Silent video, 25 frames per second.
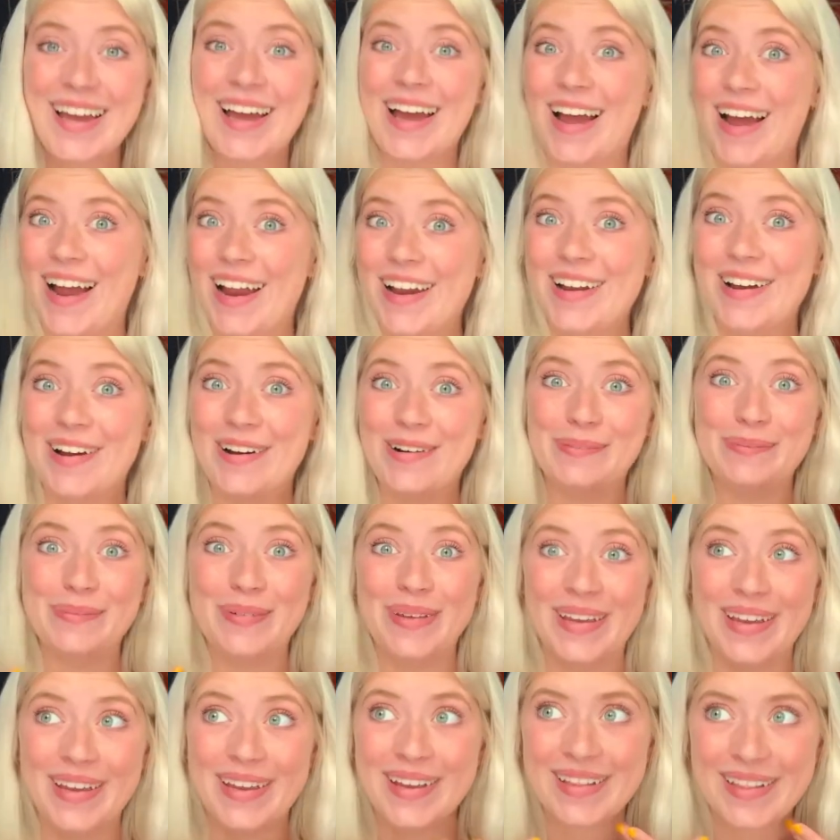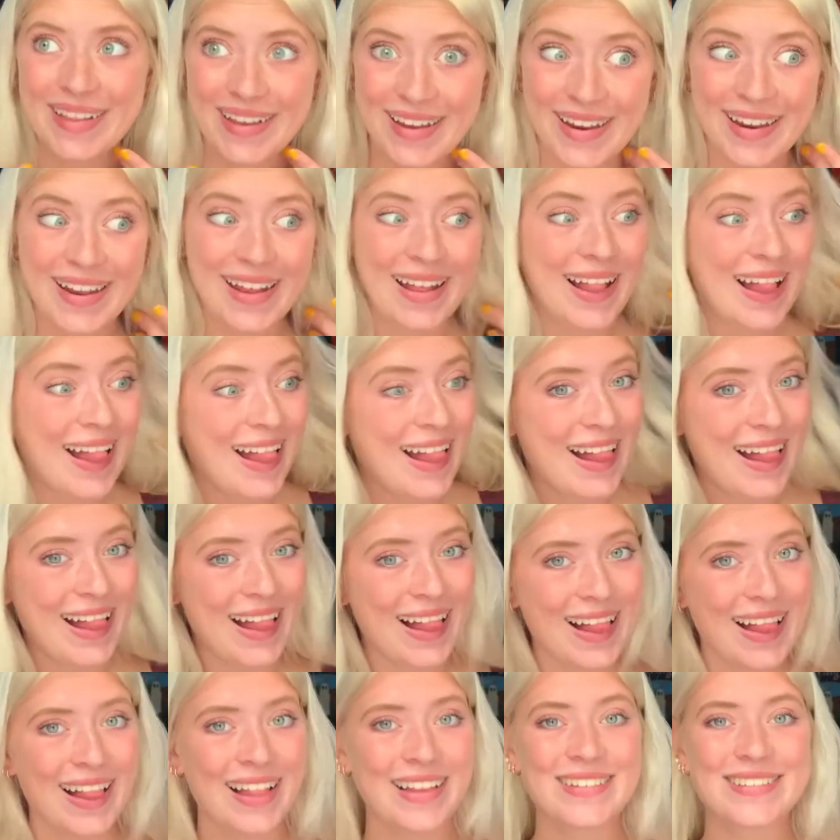I know, me, like
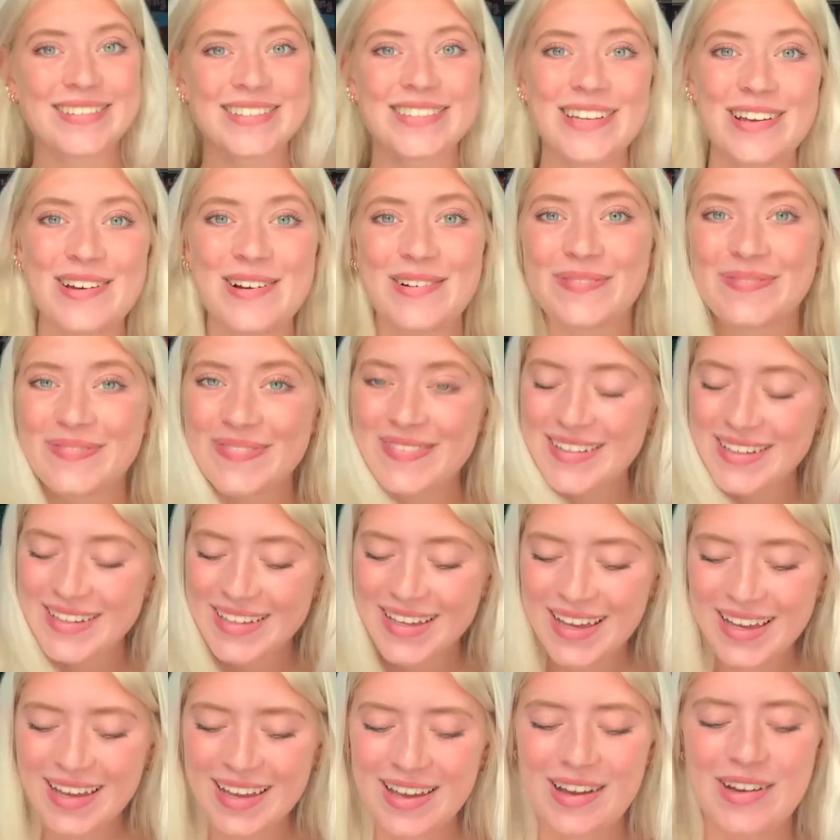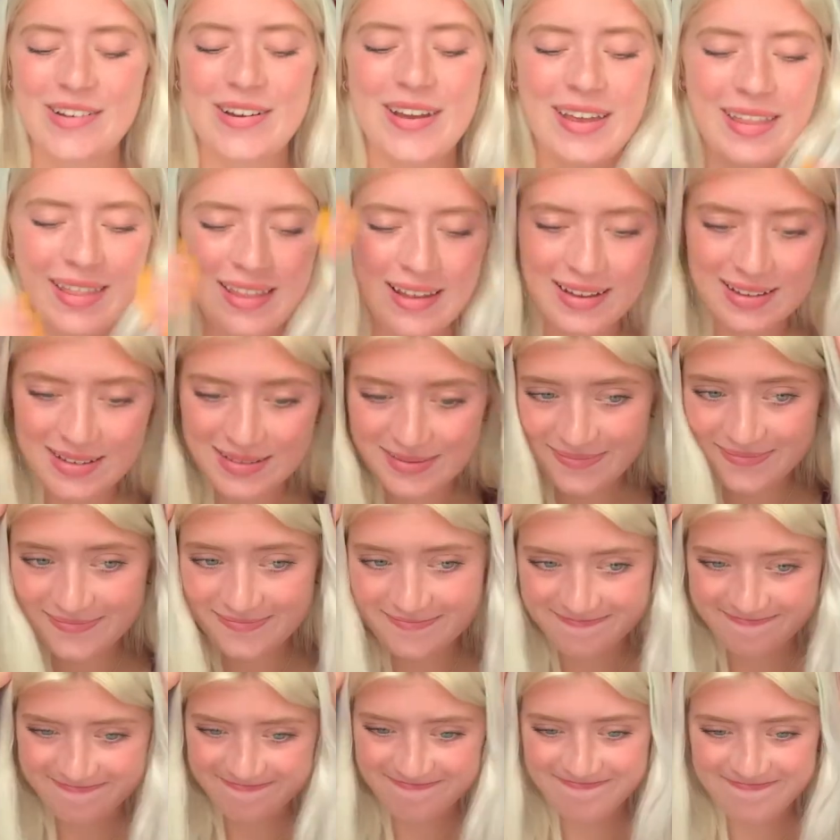so okay, that
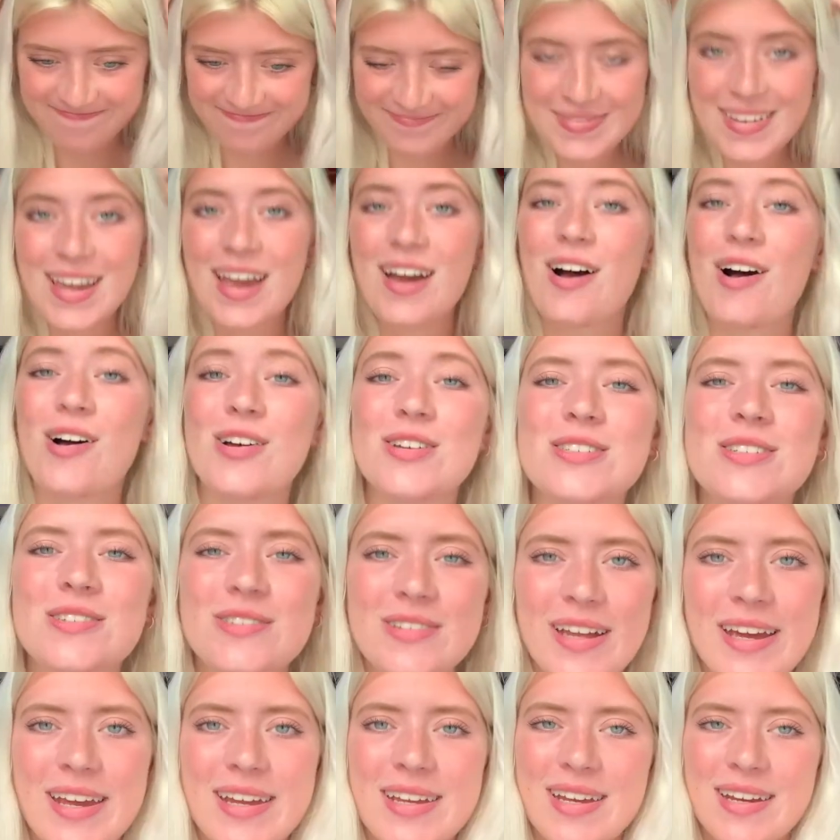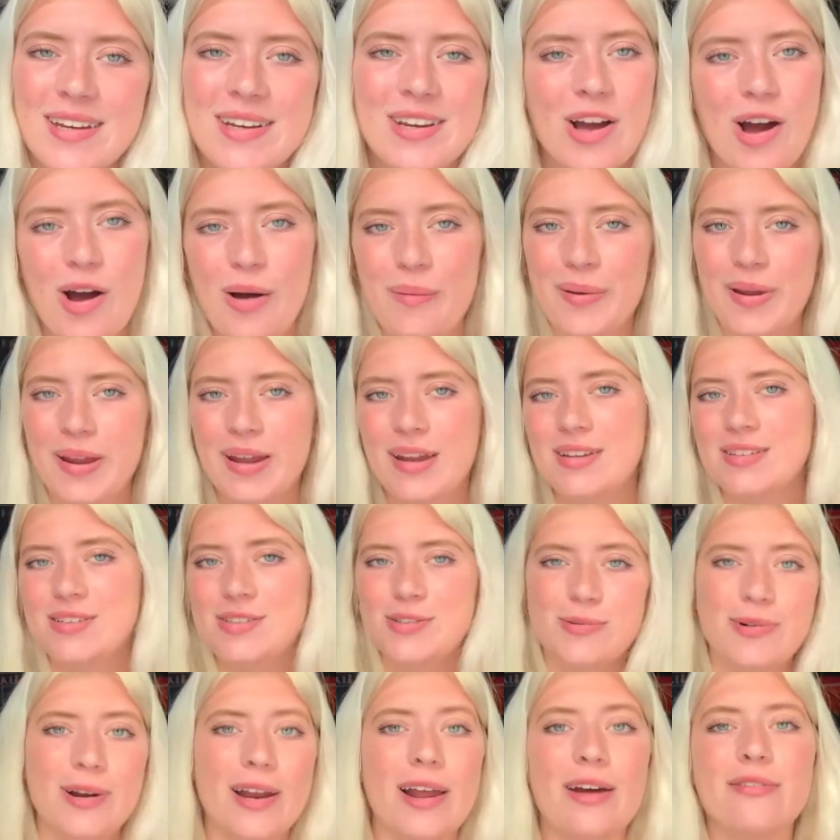also like and comment and
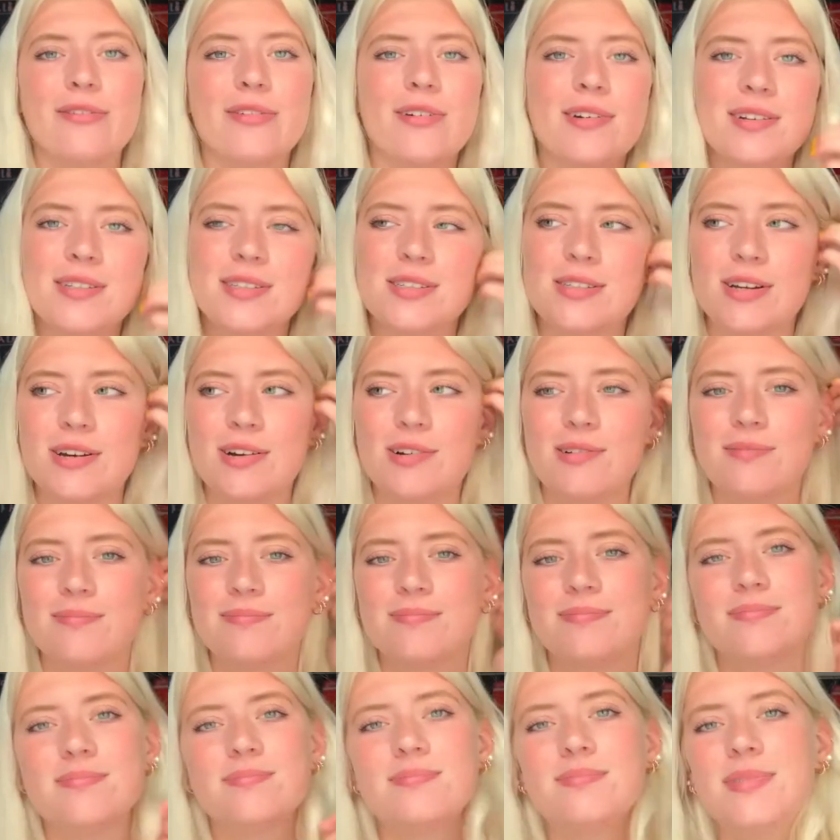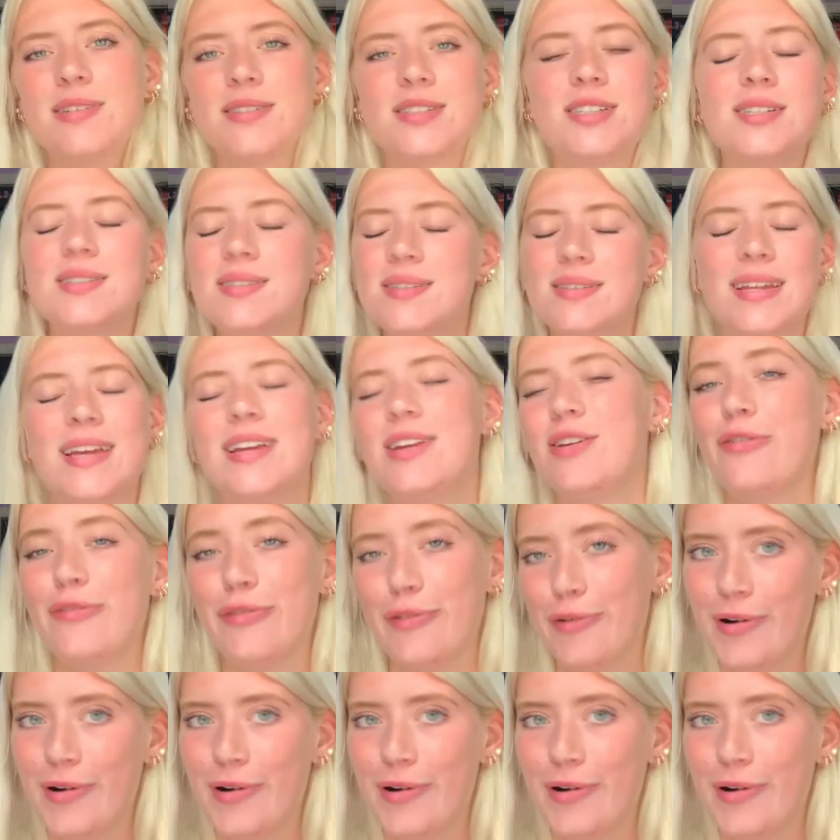do whatever. So just thank you for